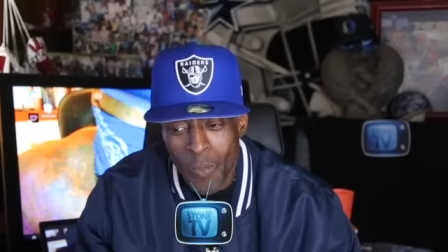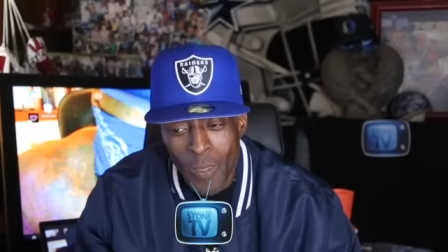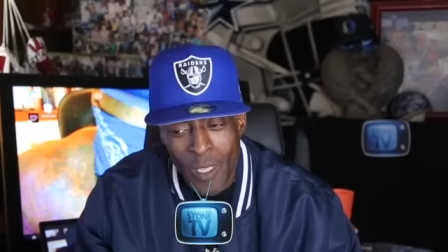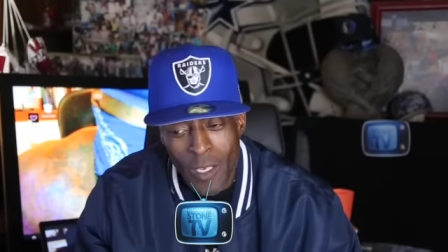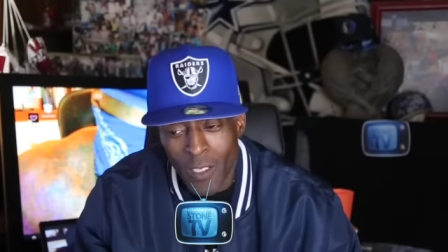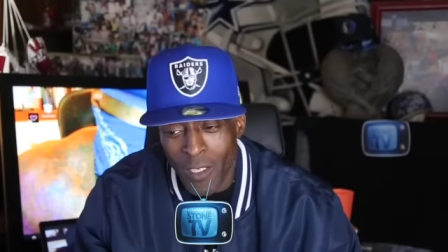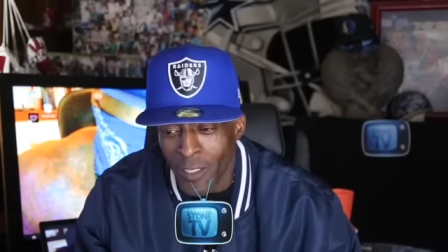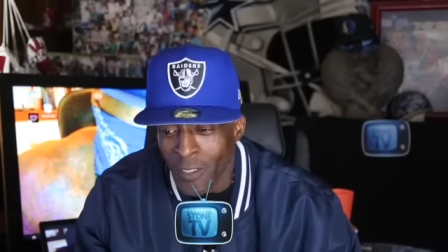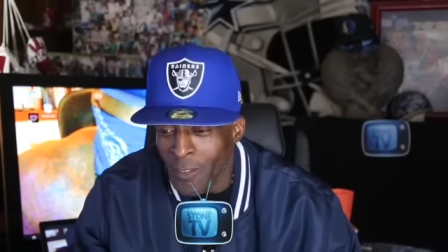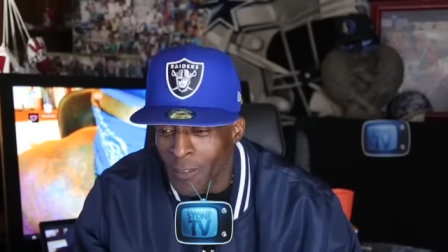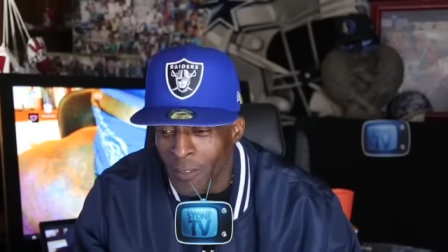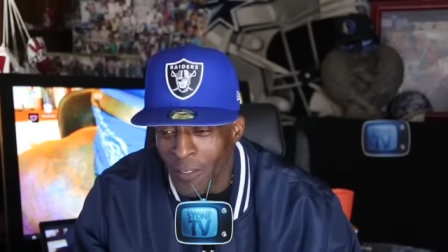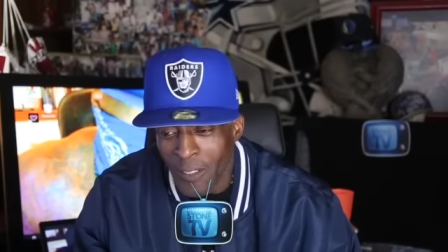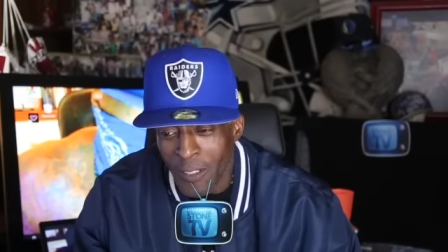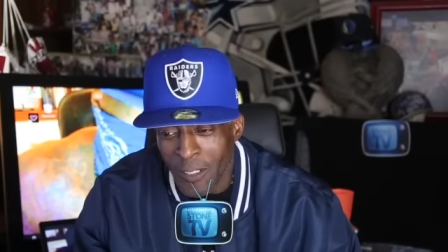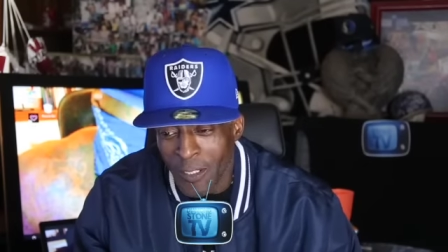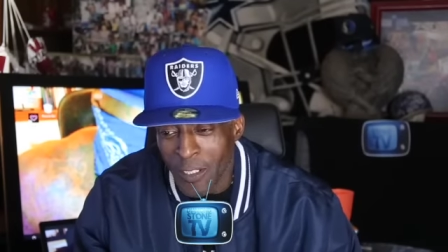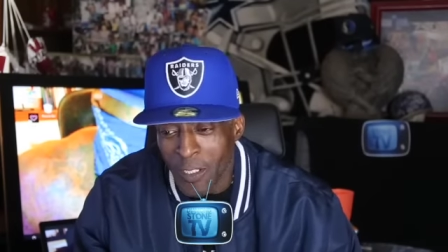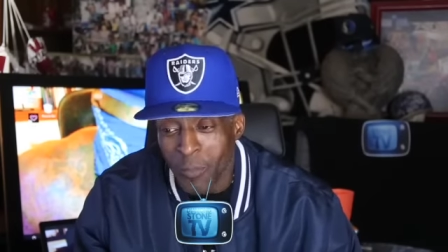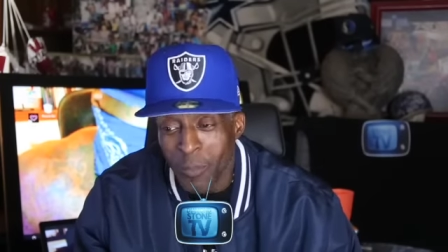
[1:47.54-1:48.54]

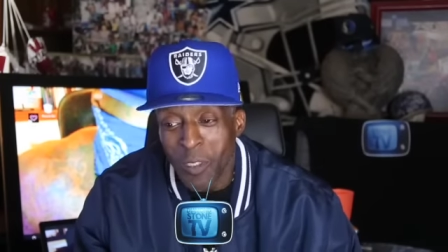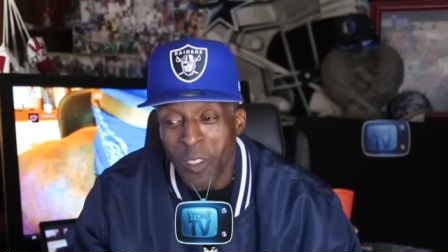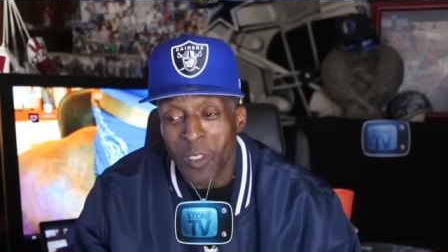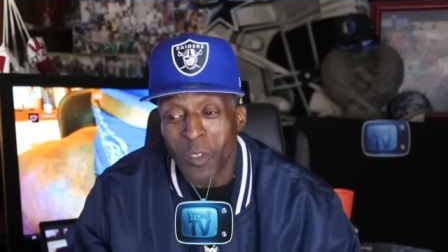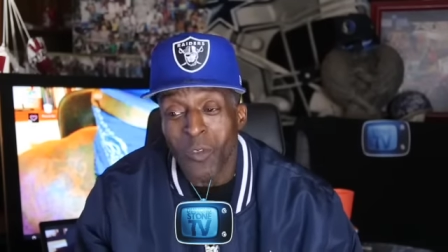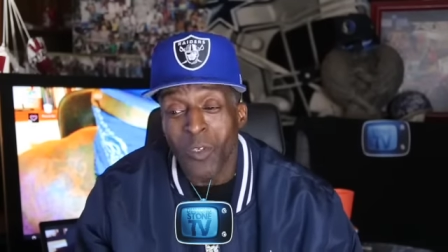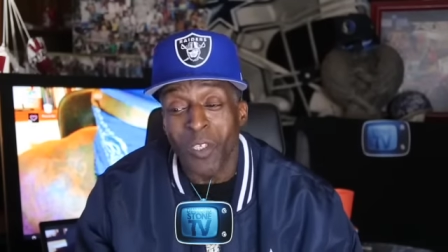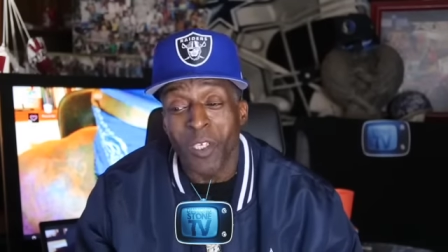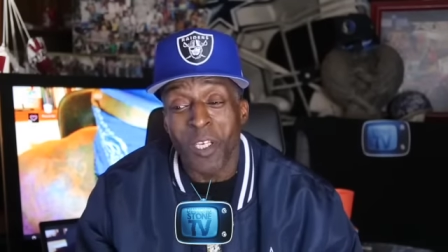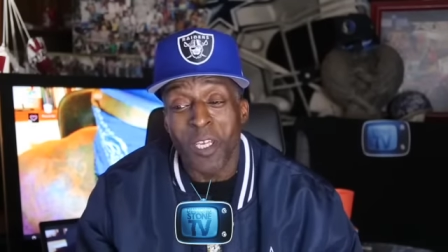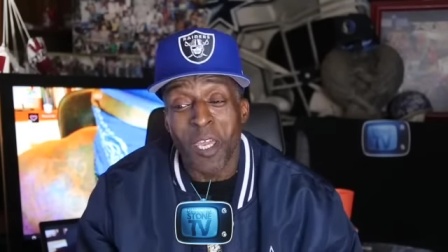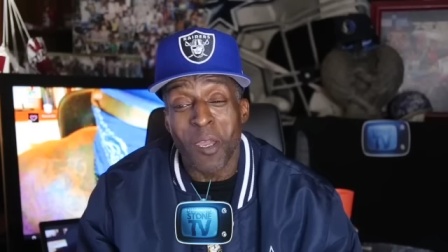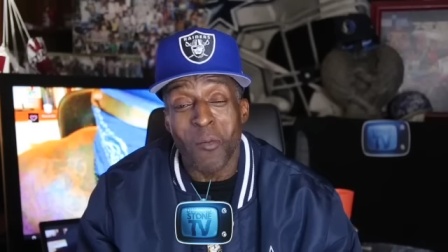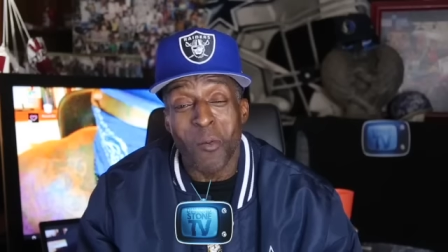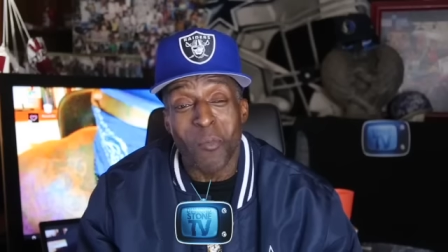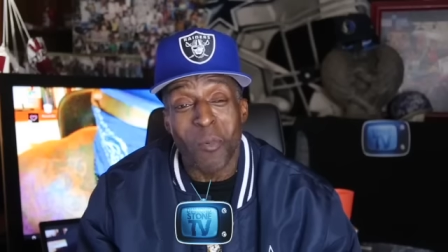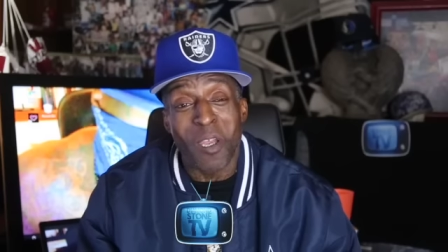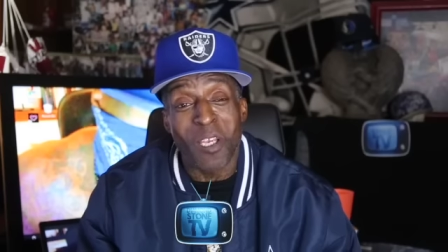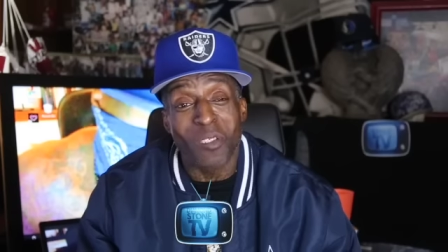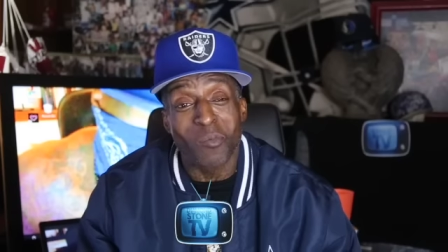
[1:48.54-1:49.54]
it's been a crooked game
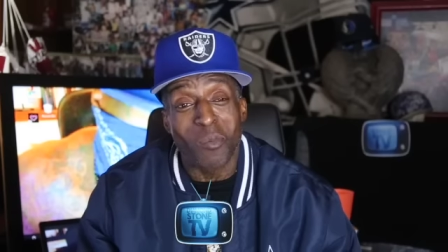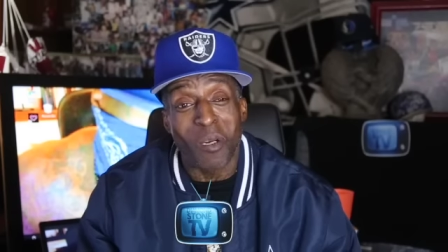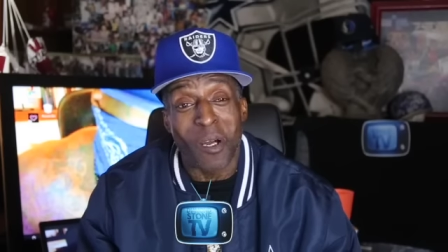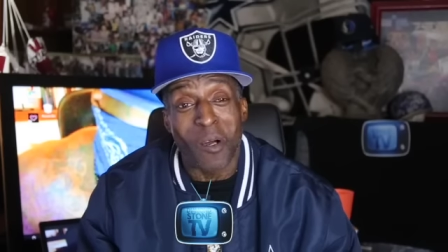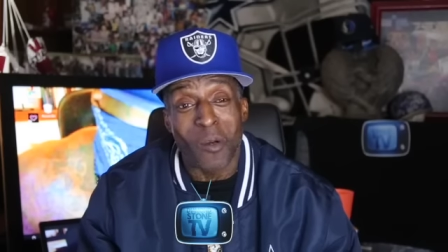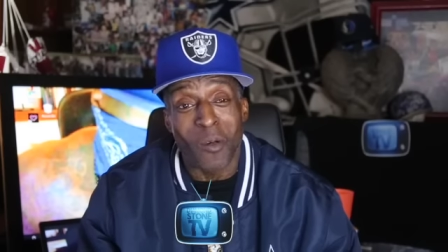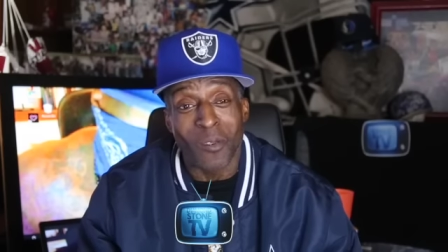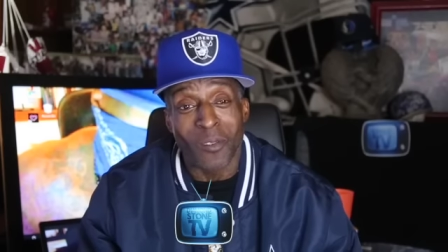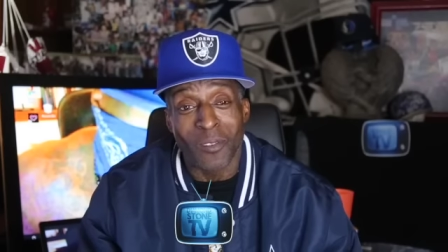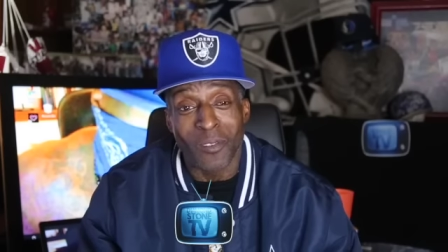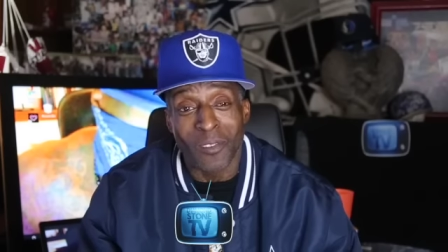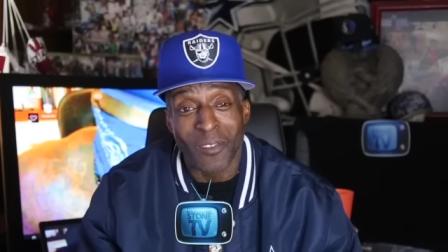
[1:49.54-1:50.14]
of baseball.